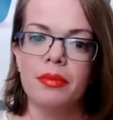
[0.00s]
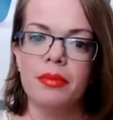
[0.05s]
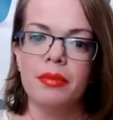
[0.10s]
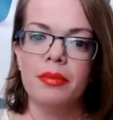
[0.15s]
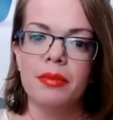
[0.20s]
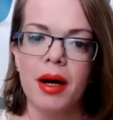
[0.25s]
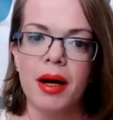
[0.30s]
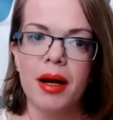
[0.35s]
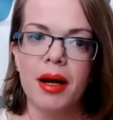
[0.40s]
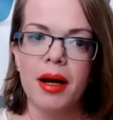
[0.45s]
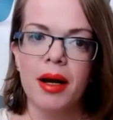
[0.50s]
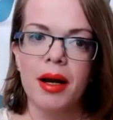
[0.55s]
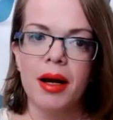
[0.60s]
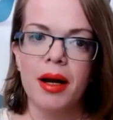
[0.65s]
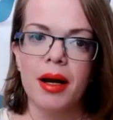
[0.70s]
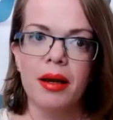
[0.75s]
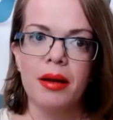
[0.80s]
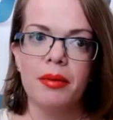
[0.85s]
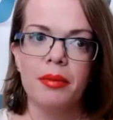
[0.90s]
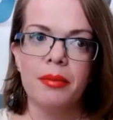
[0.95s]

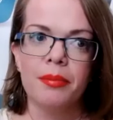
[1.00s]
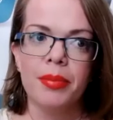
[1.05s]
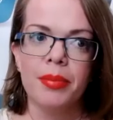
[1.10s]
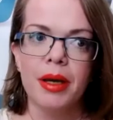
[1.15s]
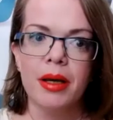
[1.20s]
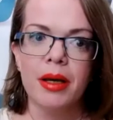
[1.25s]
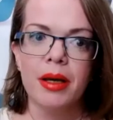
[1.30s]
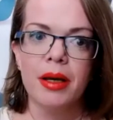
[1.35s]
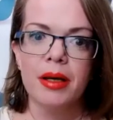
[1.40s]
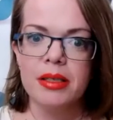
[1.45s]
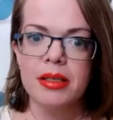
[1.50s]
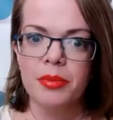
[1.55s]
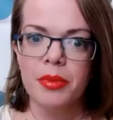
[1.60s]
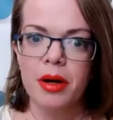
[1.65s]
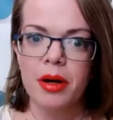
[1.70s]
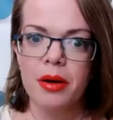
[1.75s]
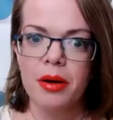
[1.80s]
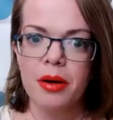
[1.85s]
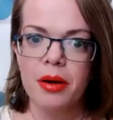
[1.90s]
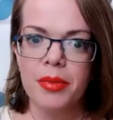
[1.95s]
my being a single
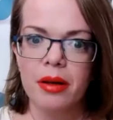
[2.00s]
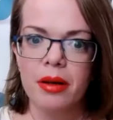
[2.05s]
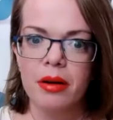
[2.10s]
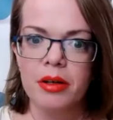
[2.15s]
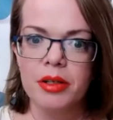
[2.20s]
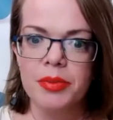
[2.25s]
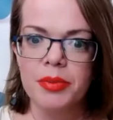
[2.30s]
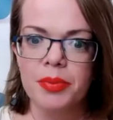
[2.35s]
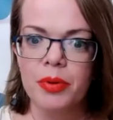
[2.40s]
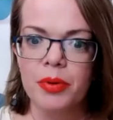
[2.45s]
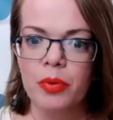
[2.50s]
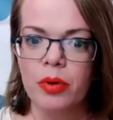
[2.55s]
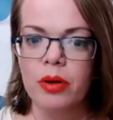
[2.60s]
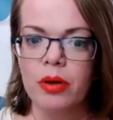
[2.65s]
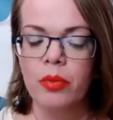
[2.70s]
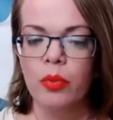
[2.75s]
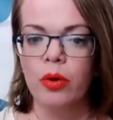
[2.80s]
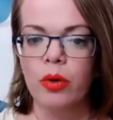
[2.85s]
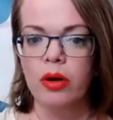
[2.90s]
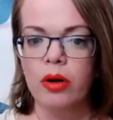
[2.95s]
mom, being an
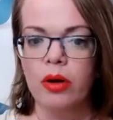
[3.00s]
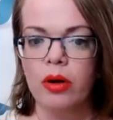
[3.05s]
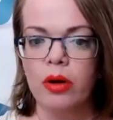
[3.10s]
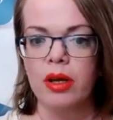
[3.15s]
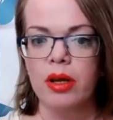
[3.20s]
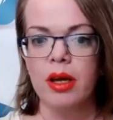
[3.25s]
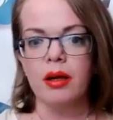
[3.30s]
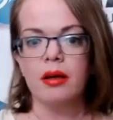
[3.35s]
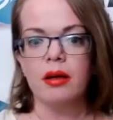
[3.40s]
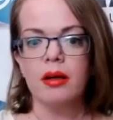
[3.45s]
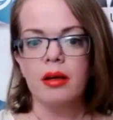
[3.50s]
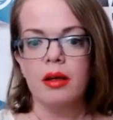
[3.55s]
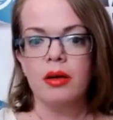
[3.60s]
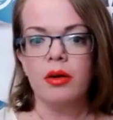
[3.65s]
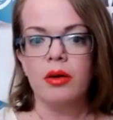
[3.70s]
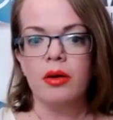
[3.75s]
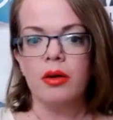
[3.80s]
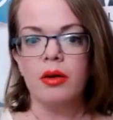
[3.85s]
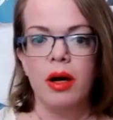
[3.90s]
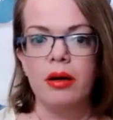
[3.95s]
entrepreneur, working,
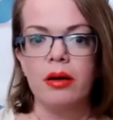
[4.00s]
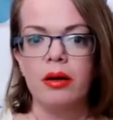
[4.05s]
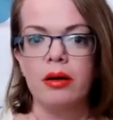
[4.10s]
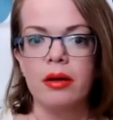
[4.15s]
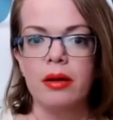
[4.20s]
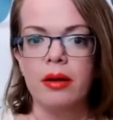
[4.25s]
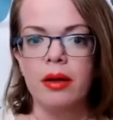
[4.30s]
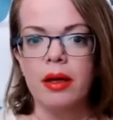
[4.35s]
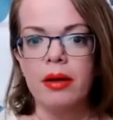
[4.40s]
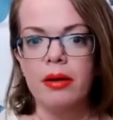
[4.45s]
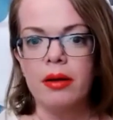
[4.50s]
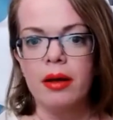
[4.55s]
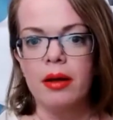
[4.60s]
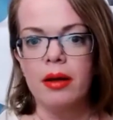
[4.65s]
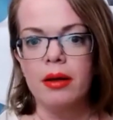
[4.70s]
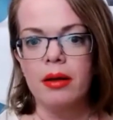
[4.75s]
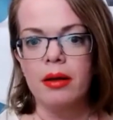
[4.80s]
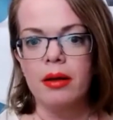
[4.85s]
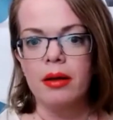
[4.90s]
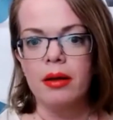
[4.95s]
I don't,
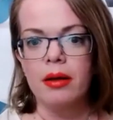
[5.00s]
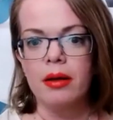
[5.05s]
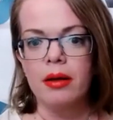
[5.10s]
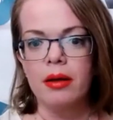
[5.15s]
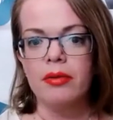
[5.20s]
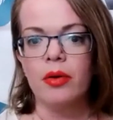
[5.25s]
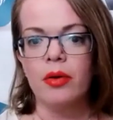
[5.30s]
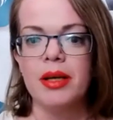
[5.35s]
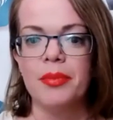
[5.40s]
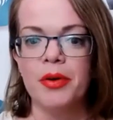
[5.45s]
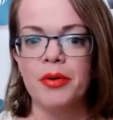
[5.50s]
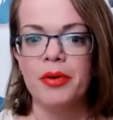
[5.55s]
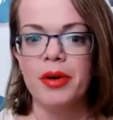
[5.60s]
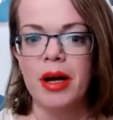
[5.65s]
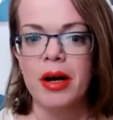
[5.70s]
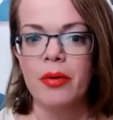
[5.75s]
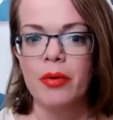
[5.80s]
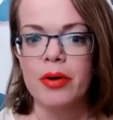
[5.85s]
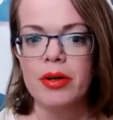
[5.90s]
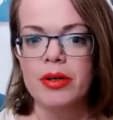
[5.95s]
even though I
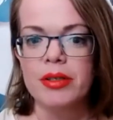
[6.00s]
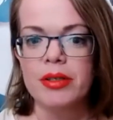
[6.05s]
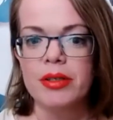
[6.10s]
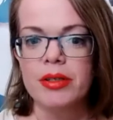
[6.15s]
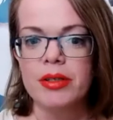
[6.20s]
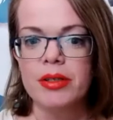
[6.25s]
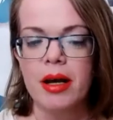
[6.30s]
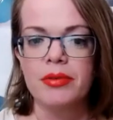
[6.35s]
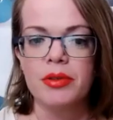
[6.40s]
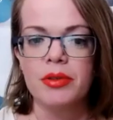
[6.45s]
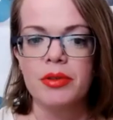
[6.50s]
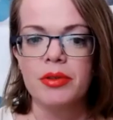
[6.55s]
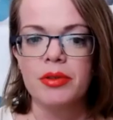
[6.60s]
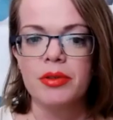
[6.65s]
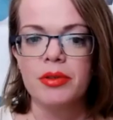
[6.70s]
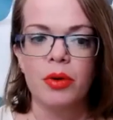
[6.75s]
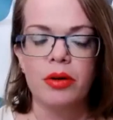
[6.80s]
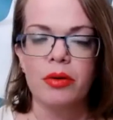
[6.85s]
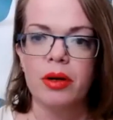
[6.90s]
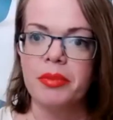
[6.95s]
set my own hours, I have
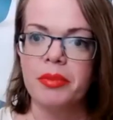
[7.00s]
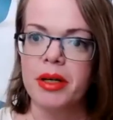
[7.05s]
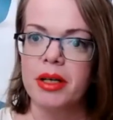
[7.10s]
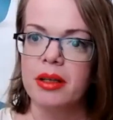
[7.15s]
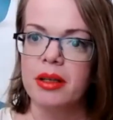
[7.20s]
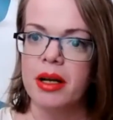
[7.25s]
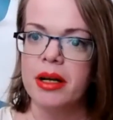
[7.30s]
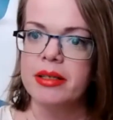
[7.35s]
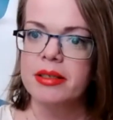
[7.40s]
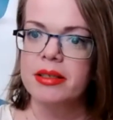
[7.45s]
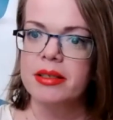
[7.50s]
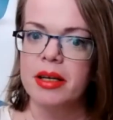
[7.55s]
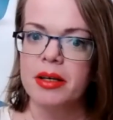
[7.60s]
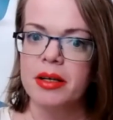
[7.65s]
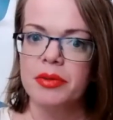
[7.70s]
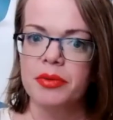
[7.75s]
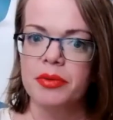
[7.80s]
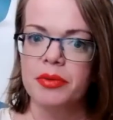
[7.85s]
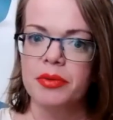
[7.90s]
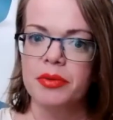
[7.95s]
to work around my
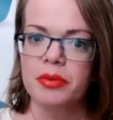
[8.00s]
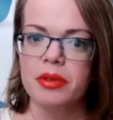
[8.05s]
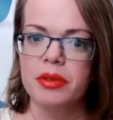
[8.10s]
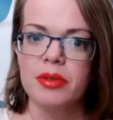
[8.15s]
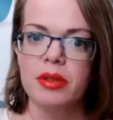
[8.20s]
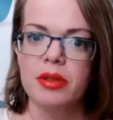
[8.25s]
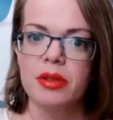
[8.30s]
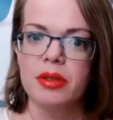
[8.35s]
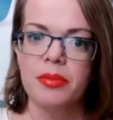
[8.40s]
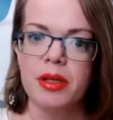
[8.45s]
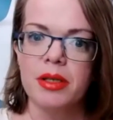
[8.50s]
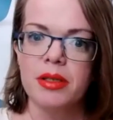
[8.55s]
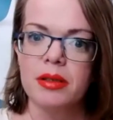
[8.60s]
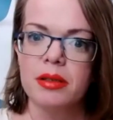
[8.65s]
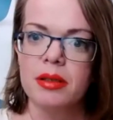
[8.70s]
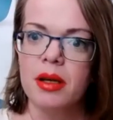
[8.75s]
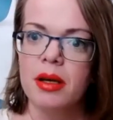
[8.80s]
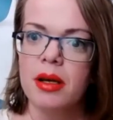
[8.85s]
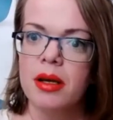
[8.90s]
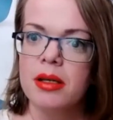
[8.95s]
client schedule and stuff. So that
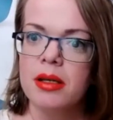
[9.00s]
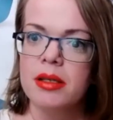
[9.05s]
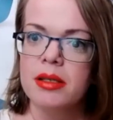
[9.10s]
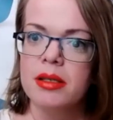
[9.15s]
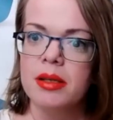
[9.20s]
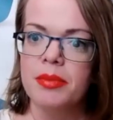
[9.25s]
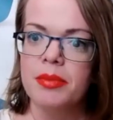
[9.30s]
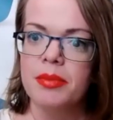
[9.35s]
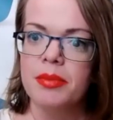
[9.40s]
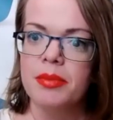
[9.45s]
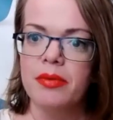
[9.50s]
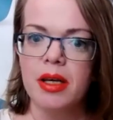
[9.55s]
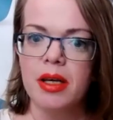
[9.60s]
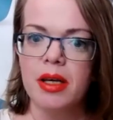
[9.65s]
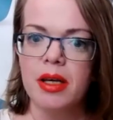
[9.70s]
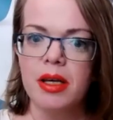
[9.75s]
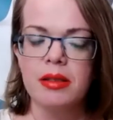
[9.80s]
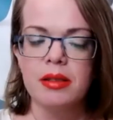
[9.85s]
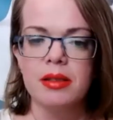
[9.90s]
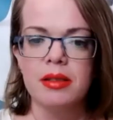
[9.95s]
means some
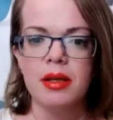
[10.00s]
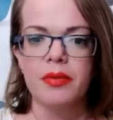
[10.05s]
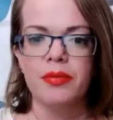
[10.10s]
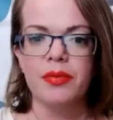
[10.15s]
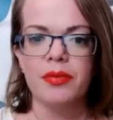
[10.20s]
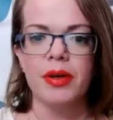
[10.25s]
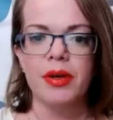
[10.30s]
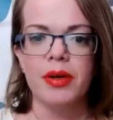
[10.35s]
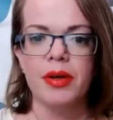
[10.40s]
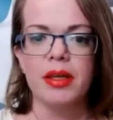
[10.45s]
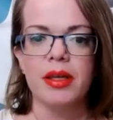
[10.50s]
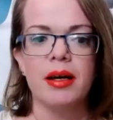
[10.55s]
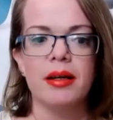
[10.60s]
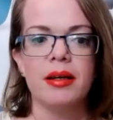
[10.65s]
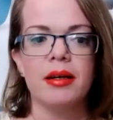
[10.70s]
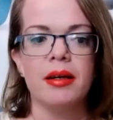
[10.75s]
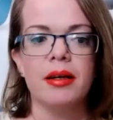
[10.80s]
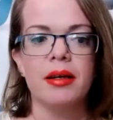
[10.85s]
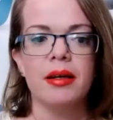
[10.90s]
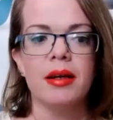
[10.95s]
evenings and stuff like that. And